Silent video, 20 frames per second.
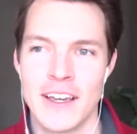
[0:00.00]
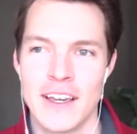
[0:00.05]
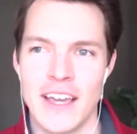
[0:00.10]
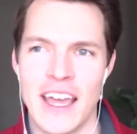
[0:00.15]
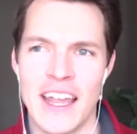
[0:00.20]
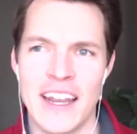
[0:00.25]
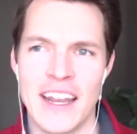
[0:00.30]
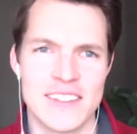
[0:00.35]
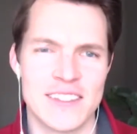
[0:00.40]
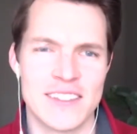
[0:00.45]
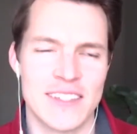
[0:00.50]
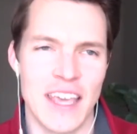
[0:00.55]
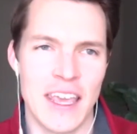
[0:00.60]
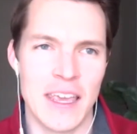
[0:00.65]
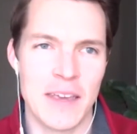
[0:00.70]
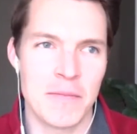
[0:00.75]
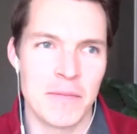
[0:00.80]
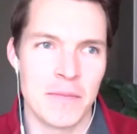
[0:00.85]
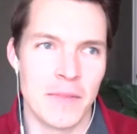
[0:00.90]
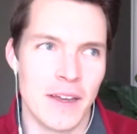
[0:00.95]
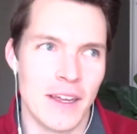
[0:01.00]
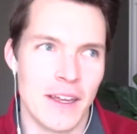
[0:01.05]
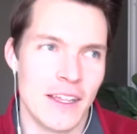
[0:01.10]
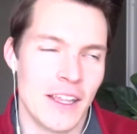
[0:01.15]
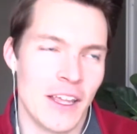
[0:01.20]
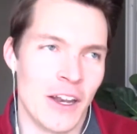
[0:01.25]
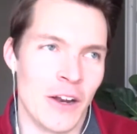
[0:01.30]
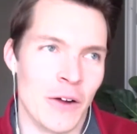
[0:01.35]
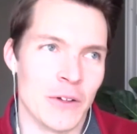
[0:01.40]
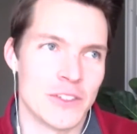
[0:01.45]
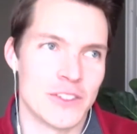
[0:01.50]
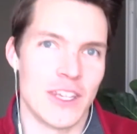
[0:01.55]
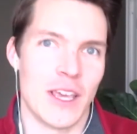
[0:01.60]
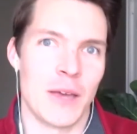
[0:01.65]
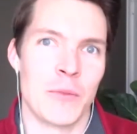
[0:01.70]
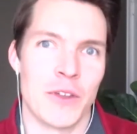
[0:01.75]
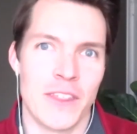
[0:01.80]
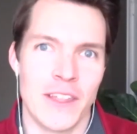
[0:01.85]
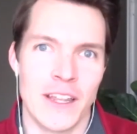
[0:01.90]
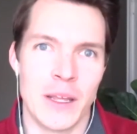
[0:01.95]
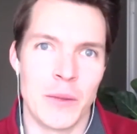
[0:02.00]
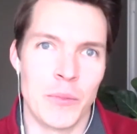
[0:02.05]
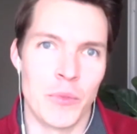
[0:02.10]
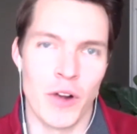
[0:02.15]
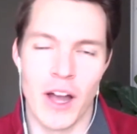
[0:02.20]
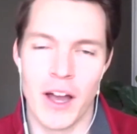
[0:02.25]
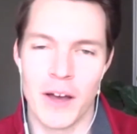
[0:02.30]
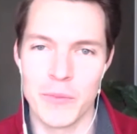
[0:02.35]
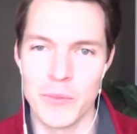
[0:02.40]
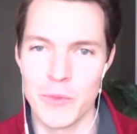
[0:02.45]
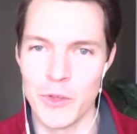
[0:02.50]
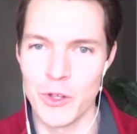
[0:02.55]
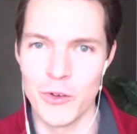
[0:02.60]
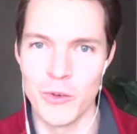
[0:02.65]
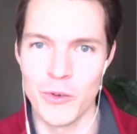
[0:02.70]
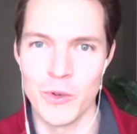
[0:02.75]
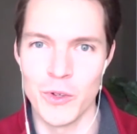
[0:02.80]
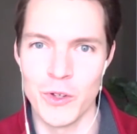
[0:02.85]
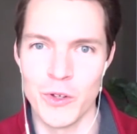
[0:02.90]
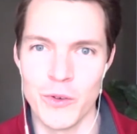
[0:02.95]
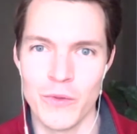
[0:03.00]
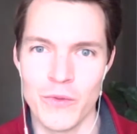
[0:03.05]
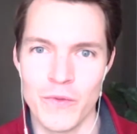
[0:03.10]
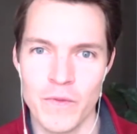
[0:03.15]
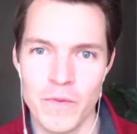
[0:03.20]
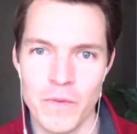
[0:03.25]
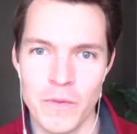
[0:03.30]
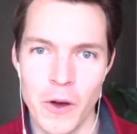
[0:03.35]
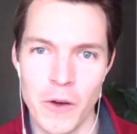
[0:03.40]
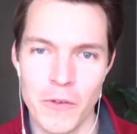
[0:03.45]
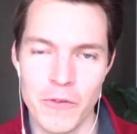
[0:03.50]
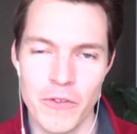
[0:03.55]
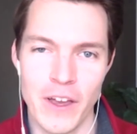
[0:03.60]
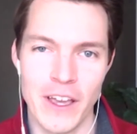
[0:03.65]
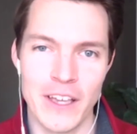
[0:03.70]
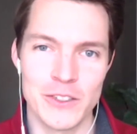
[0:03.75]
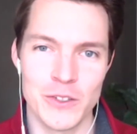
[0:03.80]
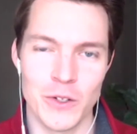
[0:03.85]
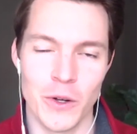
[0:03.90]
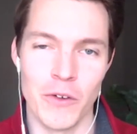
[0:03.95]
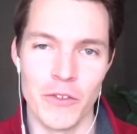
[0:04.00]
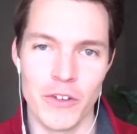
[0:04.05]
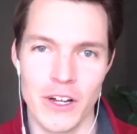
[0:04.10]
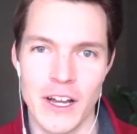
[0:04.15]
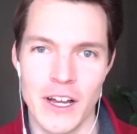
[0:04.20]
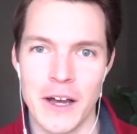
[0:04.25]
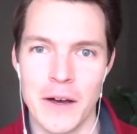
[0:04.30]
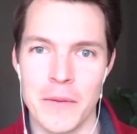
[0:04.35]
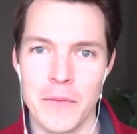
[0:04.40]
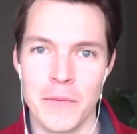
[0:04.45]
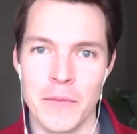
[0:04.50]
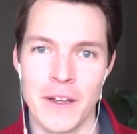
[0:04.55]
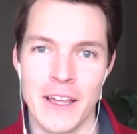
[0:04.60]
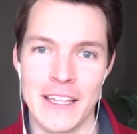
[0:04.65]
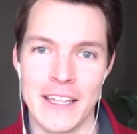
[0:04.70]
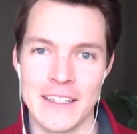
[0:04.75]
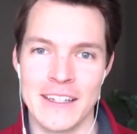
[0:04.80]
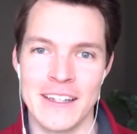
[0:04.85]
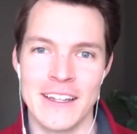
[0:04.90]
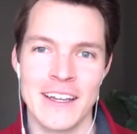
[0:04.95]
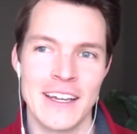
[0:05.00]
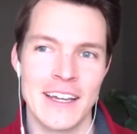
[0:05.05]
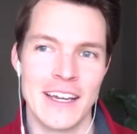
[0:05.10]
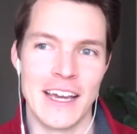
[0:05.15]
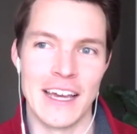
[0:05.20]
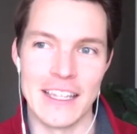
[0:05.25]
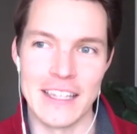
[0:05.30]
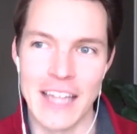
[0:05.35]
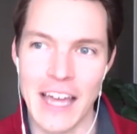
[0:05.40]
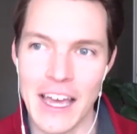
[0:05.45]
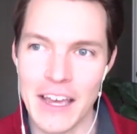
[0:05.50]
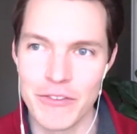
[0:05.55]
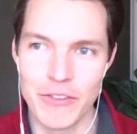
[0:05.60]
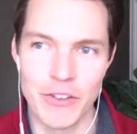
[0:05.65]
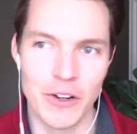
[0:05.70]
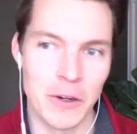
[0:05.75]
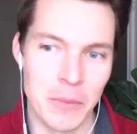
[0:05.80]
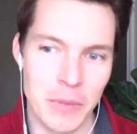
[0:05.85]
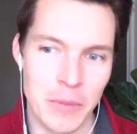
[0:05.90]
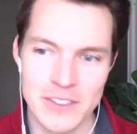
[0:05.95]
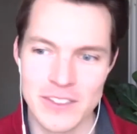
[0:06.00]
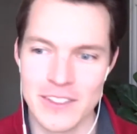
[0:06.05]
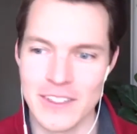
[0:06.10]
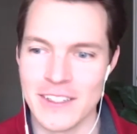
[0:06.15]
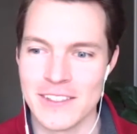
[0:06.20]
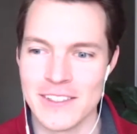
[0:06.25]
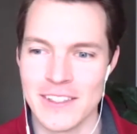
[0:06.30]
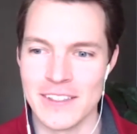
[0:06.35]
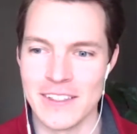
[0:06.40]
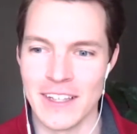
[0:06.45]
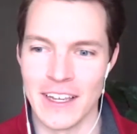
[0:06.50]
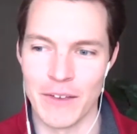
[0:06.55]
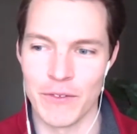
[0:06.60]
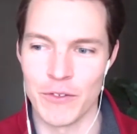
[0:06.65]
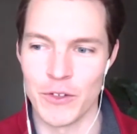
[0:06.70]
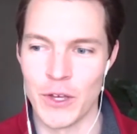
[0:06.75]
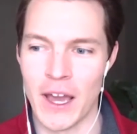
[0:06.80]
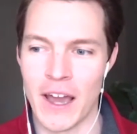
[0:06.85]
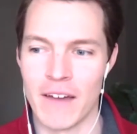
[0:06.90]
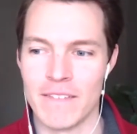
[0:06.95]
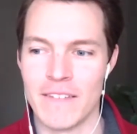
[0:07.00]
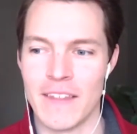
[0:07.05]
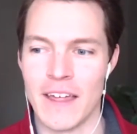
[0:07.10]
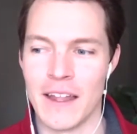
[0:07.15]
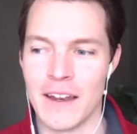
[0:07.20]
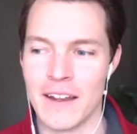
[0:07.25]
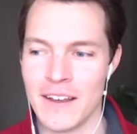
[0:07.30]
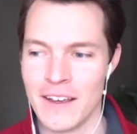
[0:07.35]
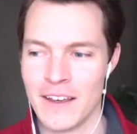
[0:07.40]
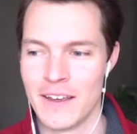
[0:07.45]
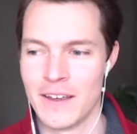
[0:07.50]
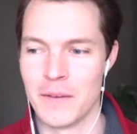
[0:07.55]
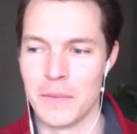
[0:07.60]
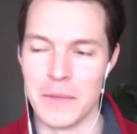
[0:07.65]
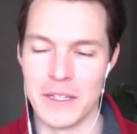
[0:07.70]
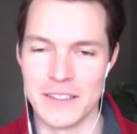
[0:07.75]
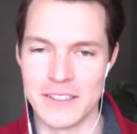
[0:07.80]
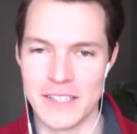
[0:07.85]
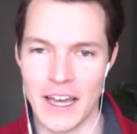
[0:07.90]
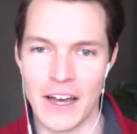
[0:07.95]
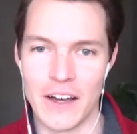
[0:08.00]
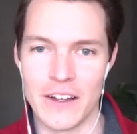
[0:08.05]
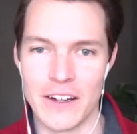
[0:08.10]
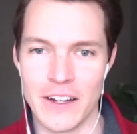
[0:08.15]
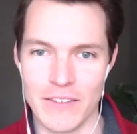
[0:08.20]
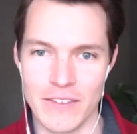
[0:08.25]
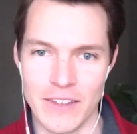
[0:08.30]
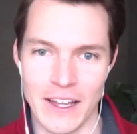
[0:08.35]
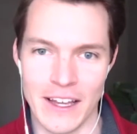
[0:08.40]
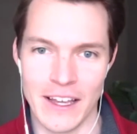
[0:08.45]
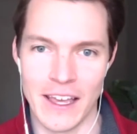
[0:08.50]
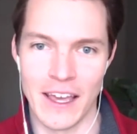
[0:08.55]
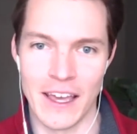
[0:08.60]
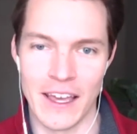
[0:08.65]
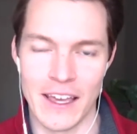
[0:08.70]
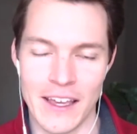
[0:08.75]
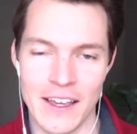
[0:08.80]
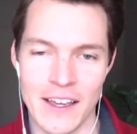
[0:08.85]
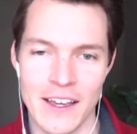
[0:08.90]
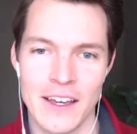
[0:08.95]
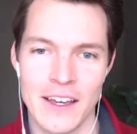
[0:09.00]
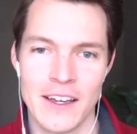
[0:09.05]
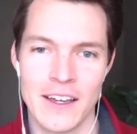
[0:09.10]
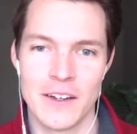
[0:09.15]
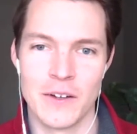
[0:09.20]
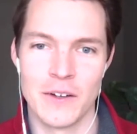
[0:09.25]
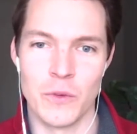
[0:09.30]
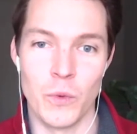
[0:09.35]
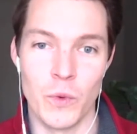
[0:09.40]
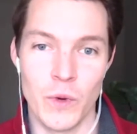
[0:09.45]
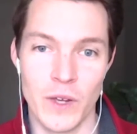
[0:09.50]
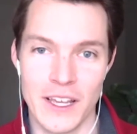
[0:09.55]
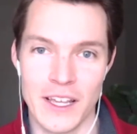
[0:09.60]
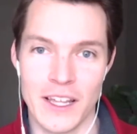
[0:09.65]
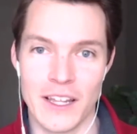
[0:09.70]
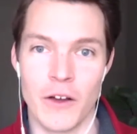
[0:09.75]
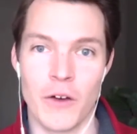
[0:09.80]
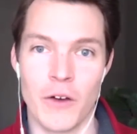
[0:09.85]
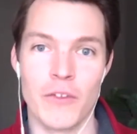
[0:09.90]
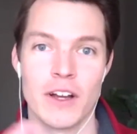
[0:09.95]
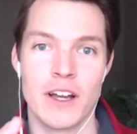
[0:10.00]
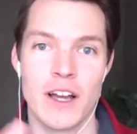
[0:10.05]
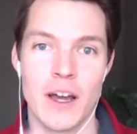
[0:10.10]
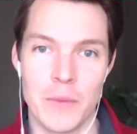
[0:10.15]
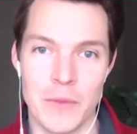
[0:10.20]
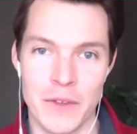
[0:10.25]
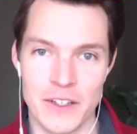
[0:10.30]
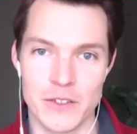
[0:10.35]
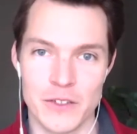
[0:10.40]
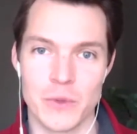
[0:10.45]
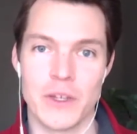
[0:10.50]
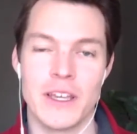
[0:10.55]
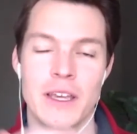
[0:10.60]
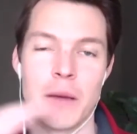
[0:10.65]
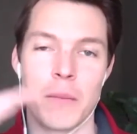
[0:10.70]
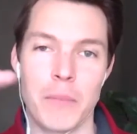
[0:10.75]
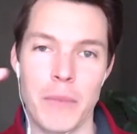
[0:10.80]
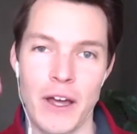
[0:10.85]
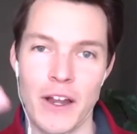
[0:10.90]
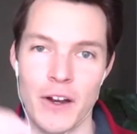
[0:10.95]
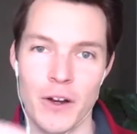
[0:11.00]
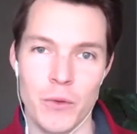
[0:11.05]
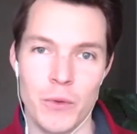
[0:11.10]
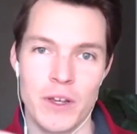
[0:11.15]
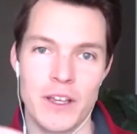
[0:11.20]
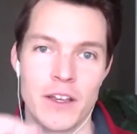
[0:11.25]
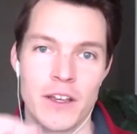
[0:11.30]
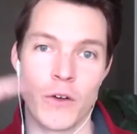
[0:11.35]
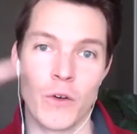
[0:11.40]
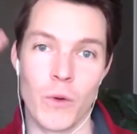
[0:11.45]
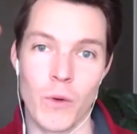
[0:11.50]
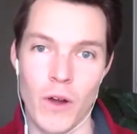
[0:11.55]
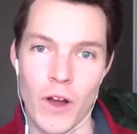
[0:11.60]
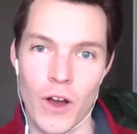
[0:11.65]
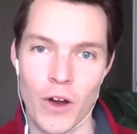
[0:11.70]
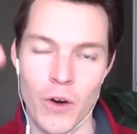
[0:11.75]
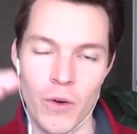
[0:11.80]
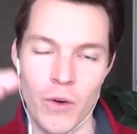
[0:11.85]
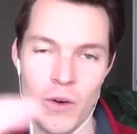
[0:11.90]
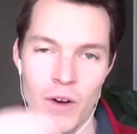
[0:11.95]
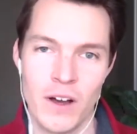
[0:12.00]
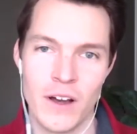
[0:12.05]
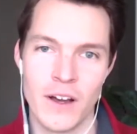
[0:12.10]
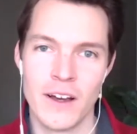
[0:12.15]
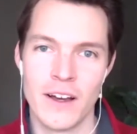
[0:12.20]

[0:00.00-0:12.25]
And it's same with any problem you face or overcome in life or in business. It's like if you have that mentality of like, hey, we can overcome this, we can get better, we can grow.